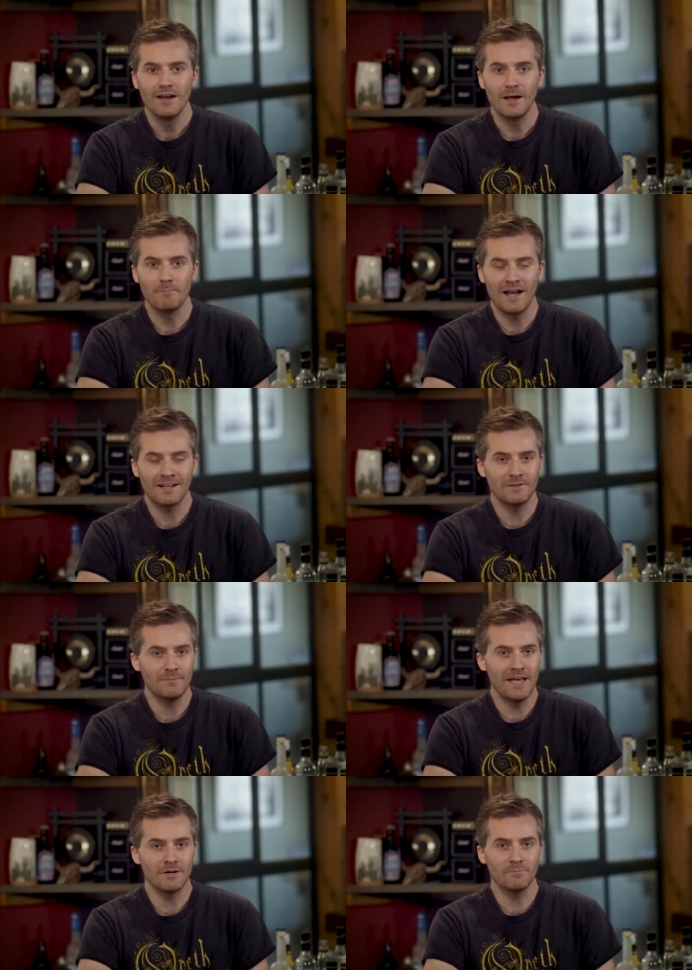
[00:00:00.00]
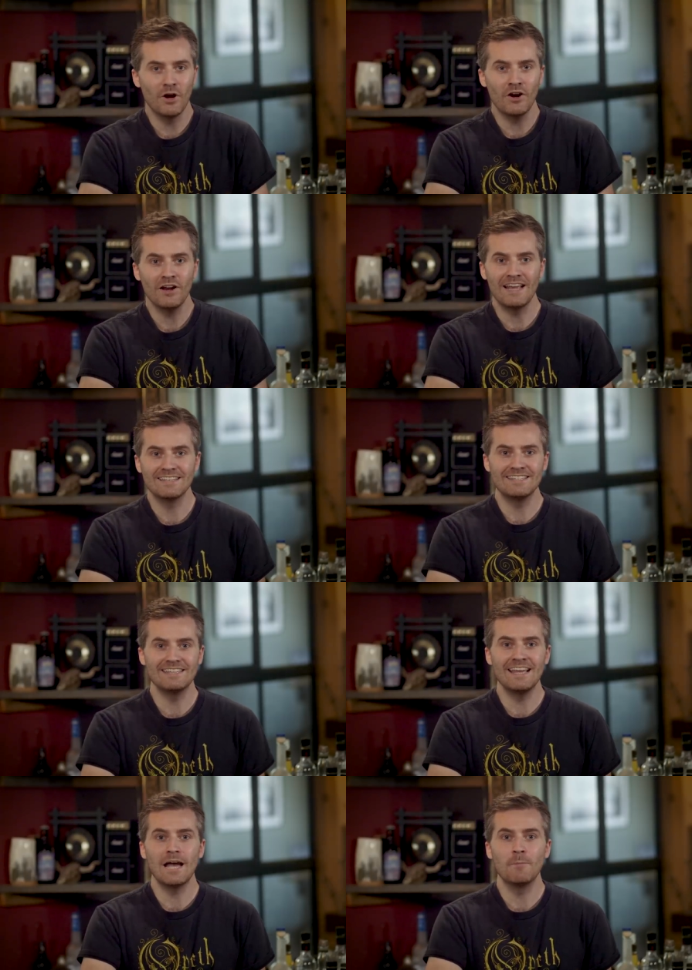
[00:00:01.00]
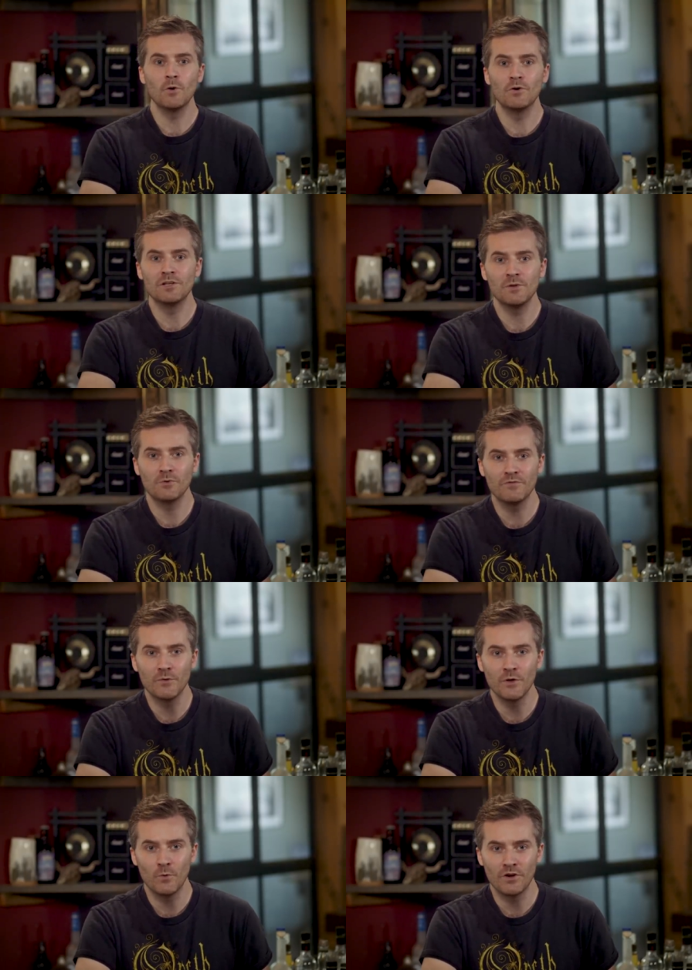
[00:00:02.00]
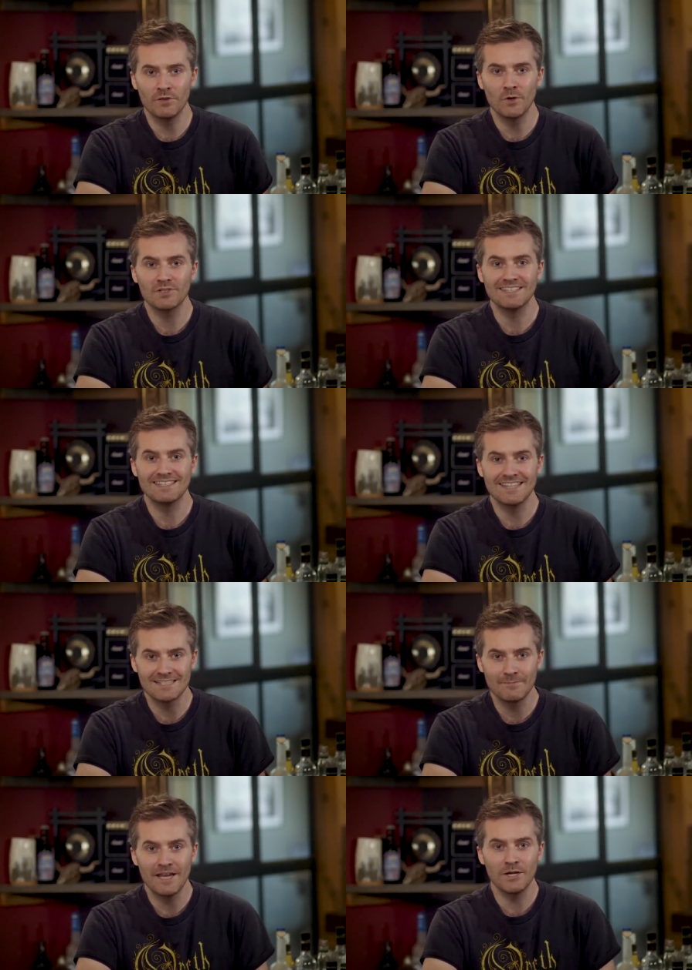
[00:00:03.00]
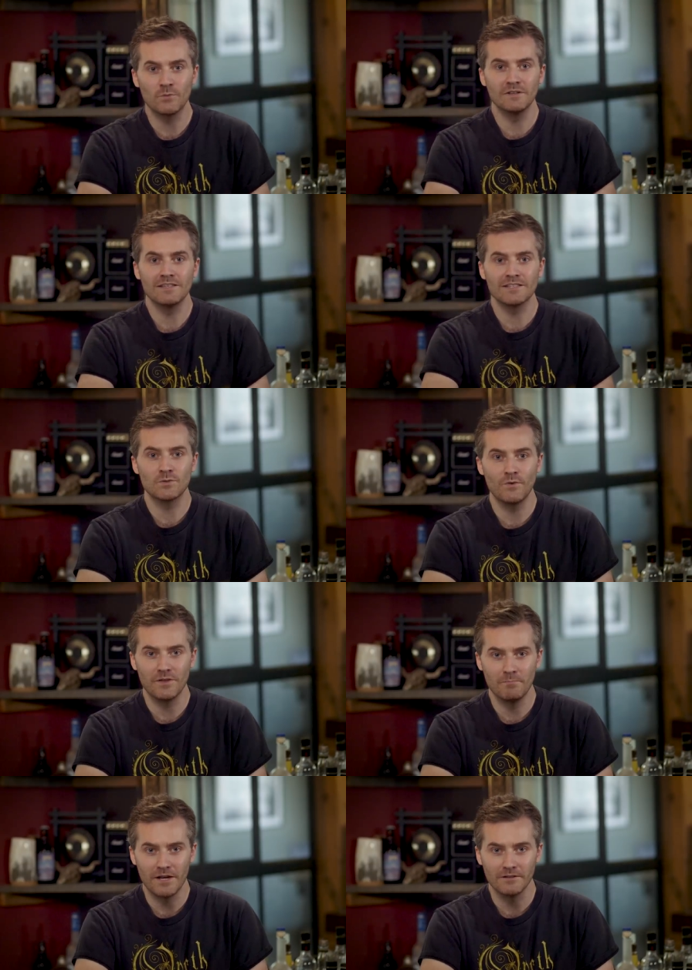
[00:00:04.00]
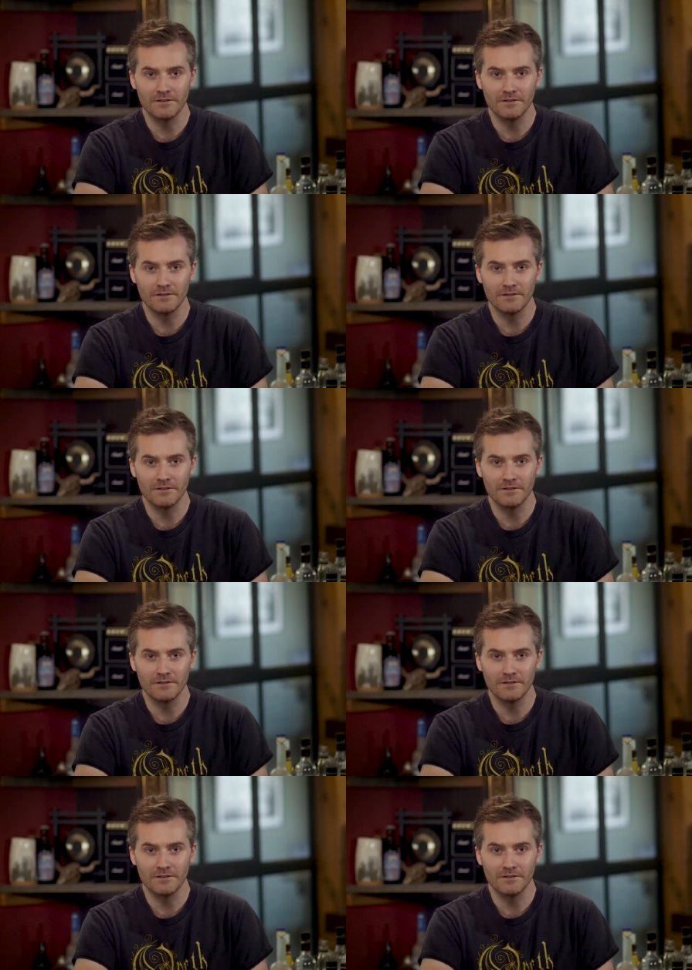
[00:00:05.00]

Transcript: I'm back at the Banger Bar, and today I'm going to be reviewing one of the most anticipated releases within metal.